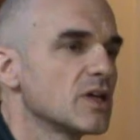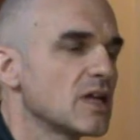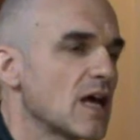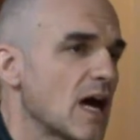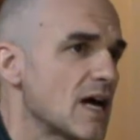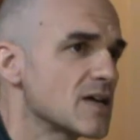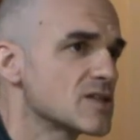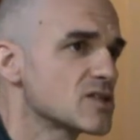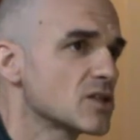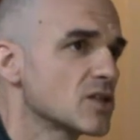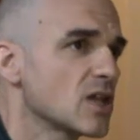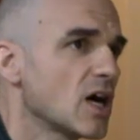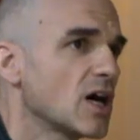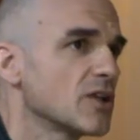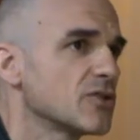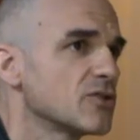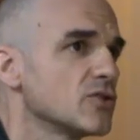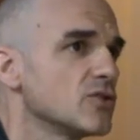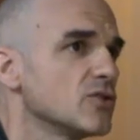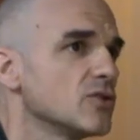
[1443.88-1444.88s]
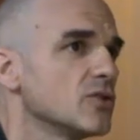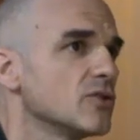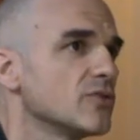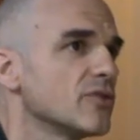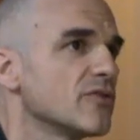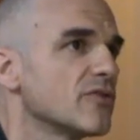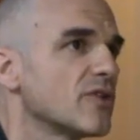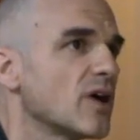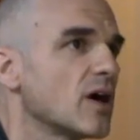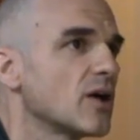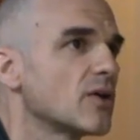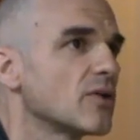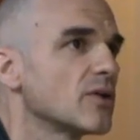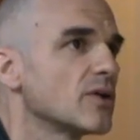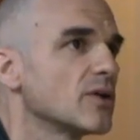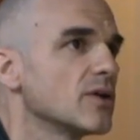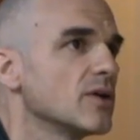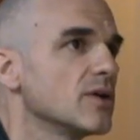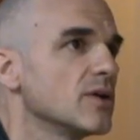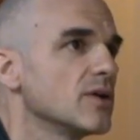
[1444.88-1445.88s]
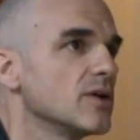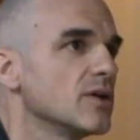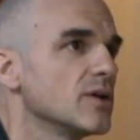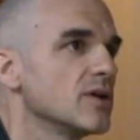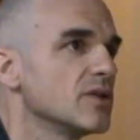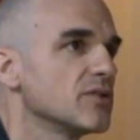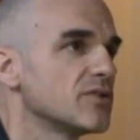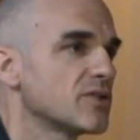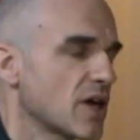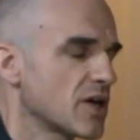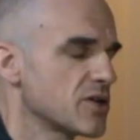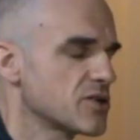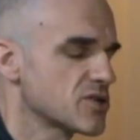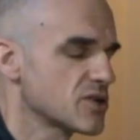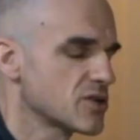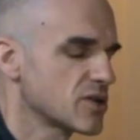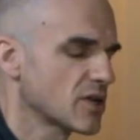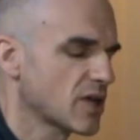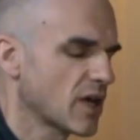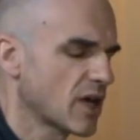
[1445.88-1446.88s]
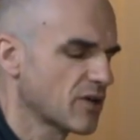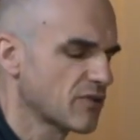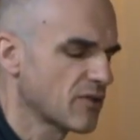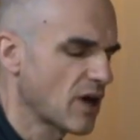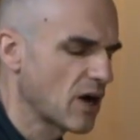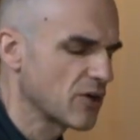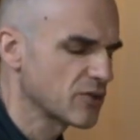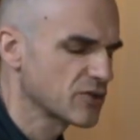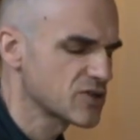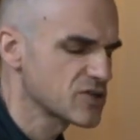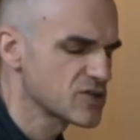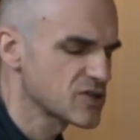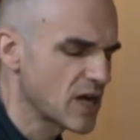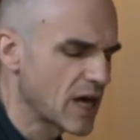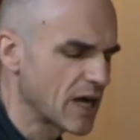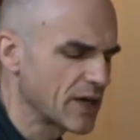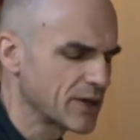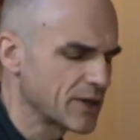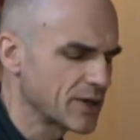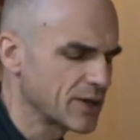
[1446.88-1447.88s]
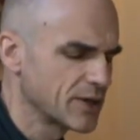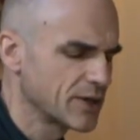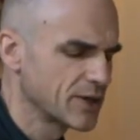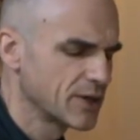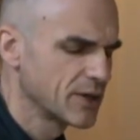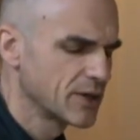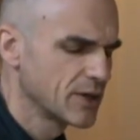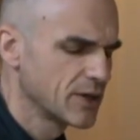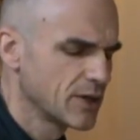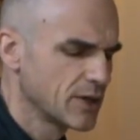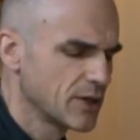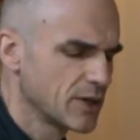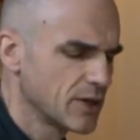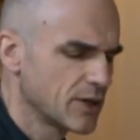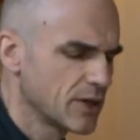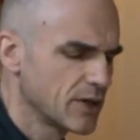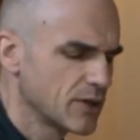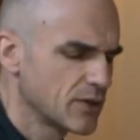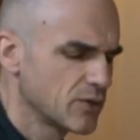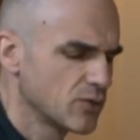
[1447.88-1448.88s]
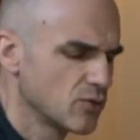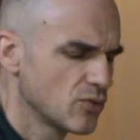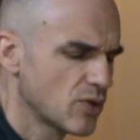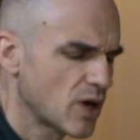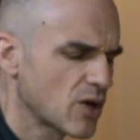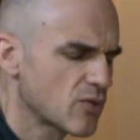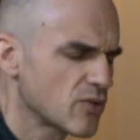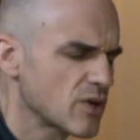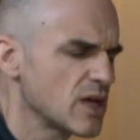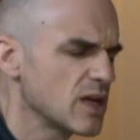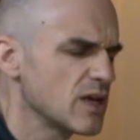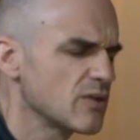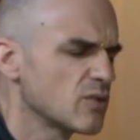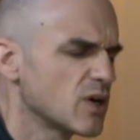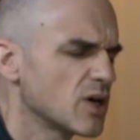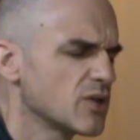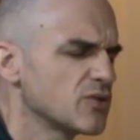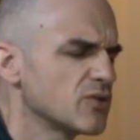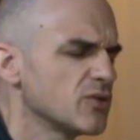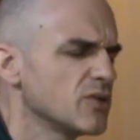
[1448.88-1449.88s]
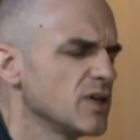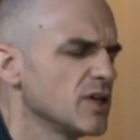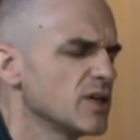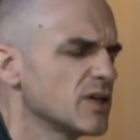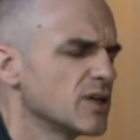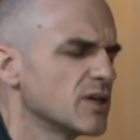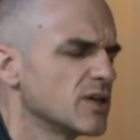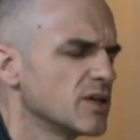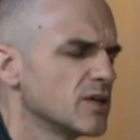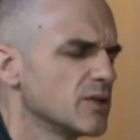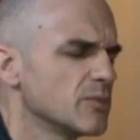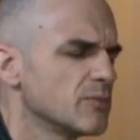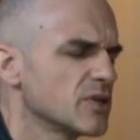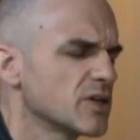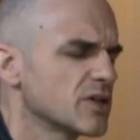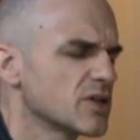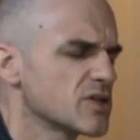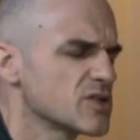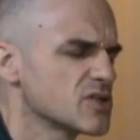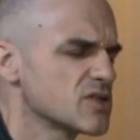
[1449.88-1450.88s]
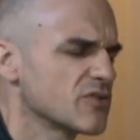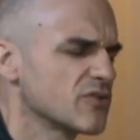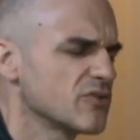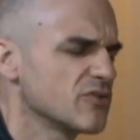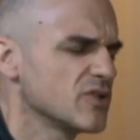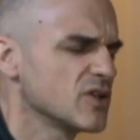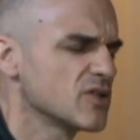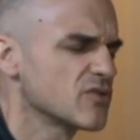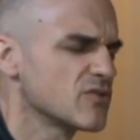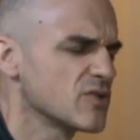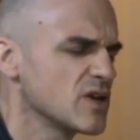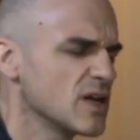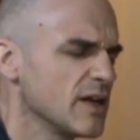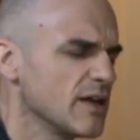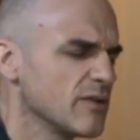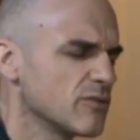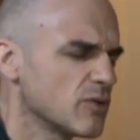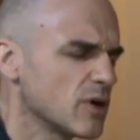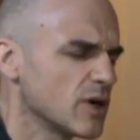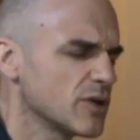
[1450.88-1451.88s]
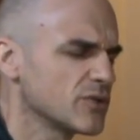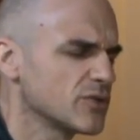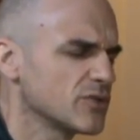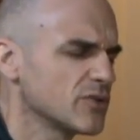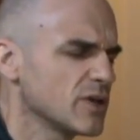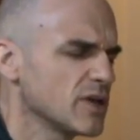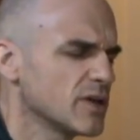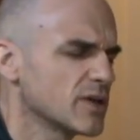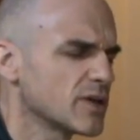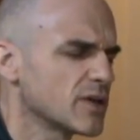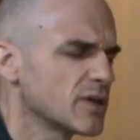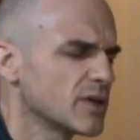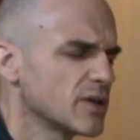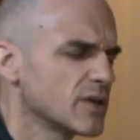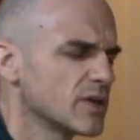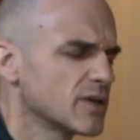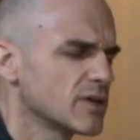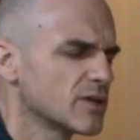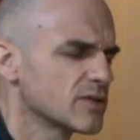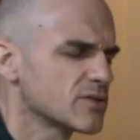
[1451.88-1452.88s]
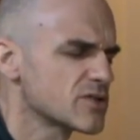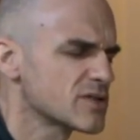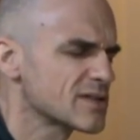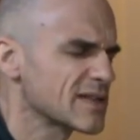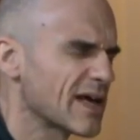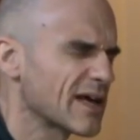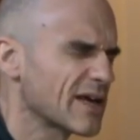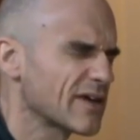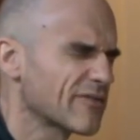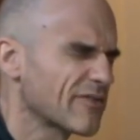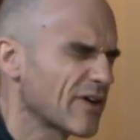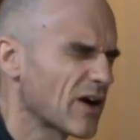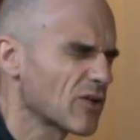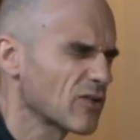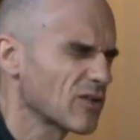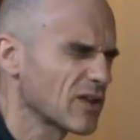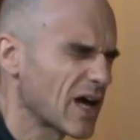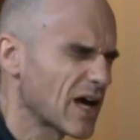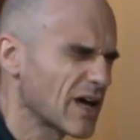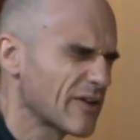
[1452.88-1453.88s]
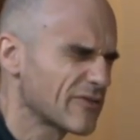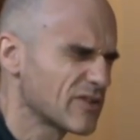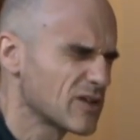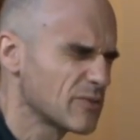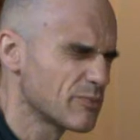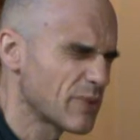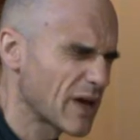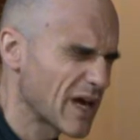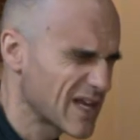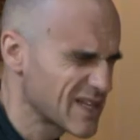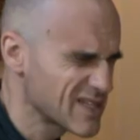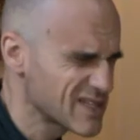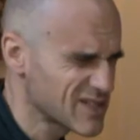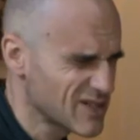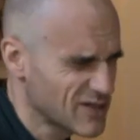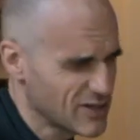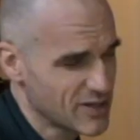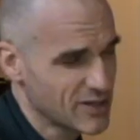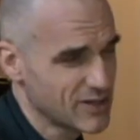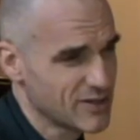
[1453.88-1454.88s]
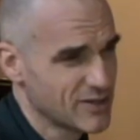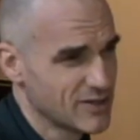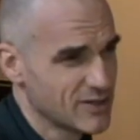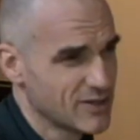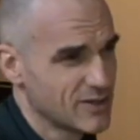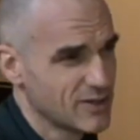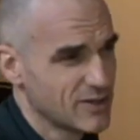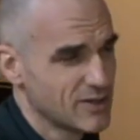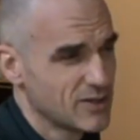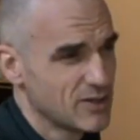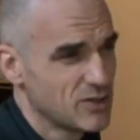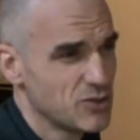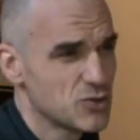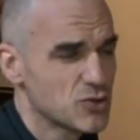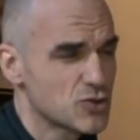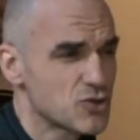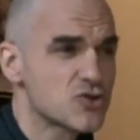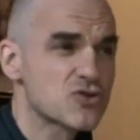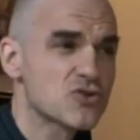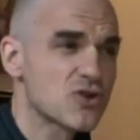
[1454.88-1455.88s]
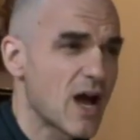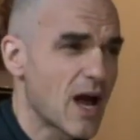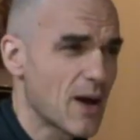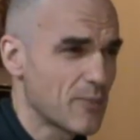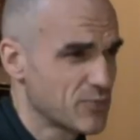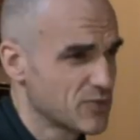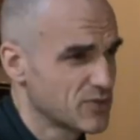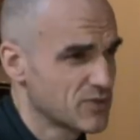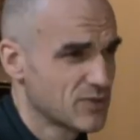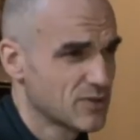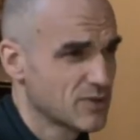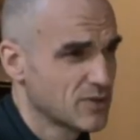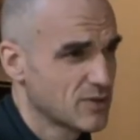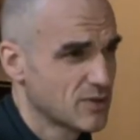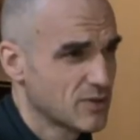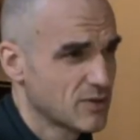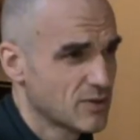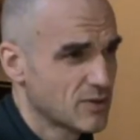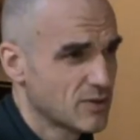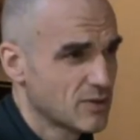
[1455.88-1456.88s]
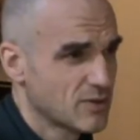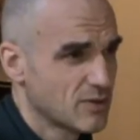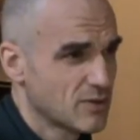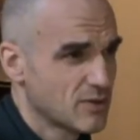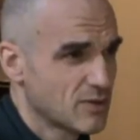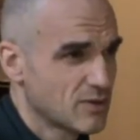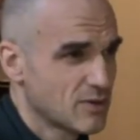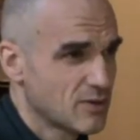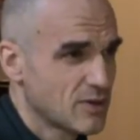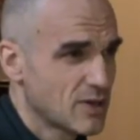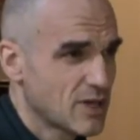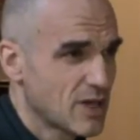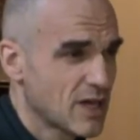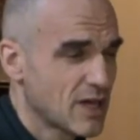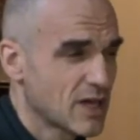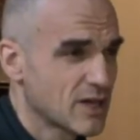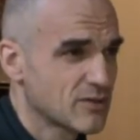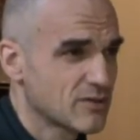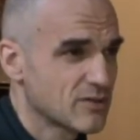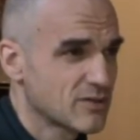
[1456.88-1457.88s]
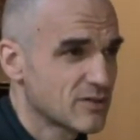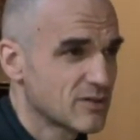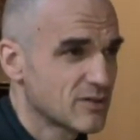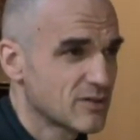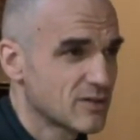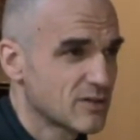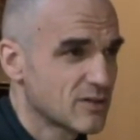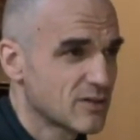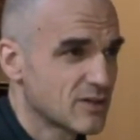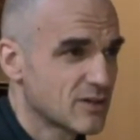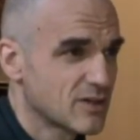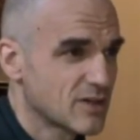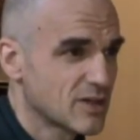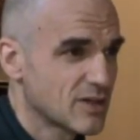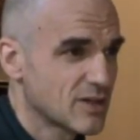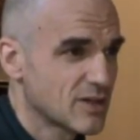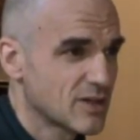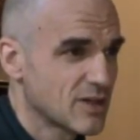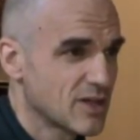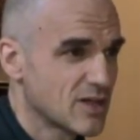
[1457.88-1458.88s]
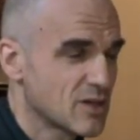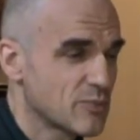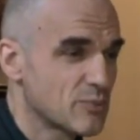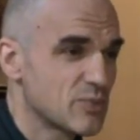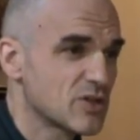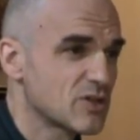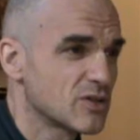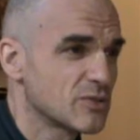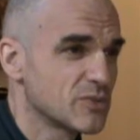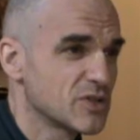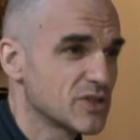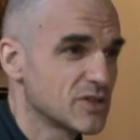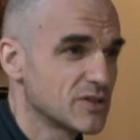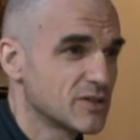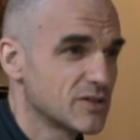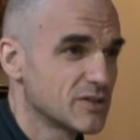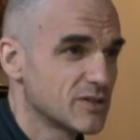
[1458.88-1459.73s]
it has a lot to do with our intention, again, our desire. Do I really want to hear? Because if we really want to hear, just like if our life depends on it, you're trapped and in a pyramid.